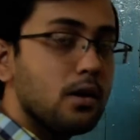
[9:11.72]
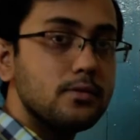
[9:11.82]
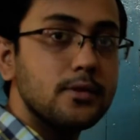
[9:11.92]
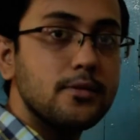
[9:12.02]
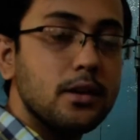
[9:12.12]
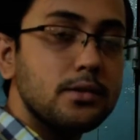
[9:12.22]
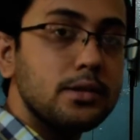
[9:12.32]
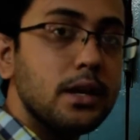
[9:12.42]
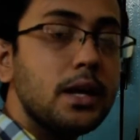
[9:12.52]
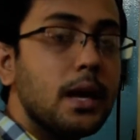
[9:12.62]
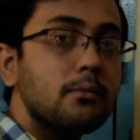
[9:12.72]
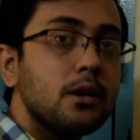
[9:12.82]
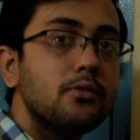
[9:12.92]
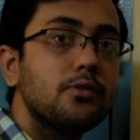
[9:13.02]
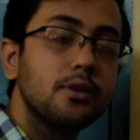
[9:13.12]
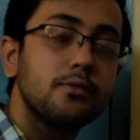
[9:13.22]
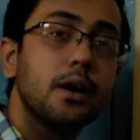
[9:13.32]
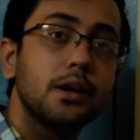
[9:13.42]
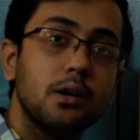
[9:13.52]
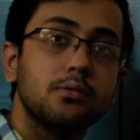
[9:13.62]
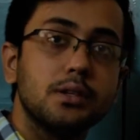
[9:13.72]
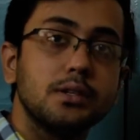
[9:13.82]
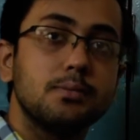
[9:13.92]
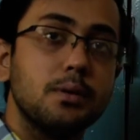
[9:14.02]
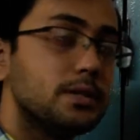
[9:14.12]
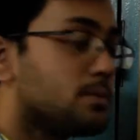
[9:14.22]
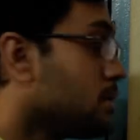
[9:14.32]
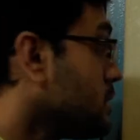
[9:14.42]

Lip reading: of the velocity time graph you can find out the displacement.